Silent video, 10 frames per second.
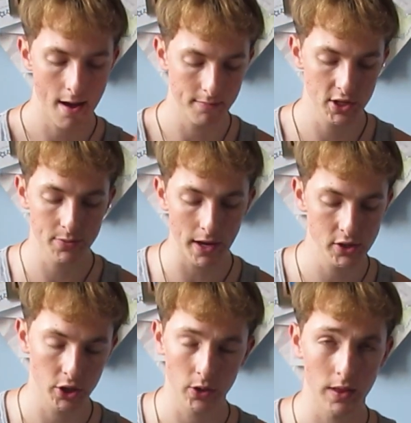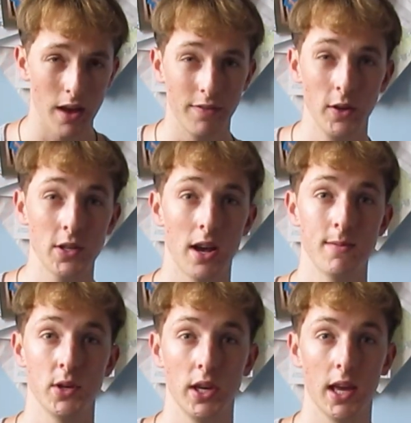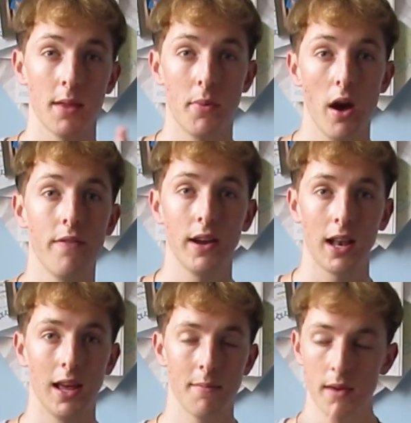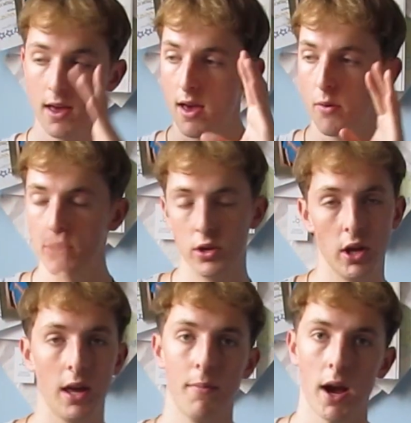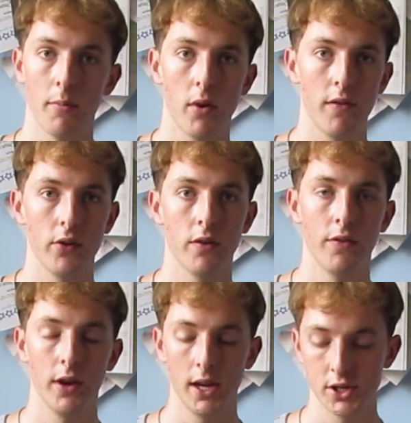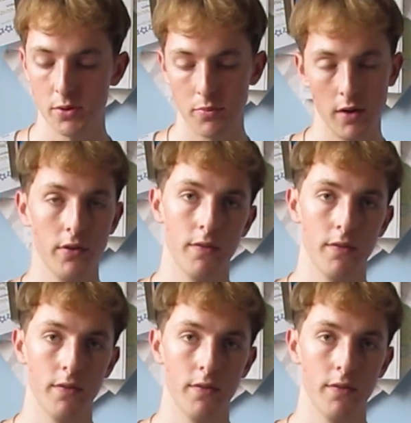Just make sure you're doing that a few times so you can get the perfect clip when you're looking back on both your footage and both your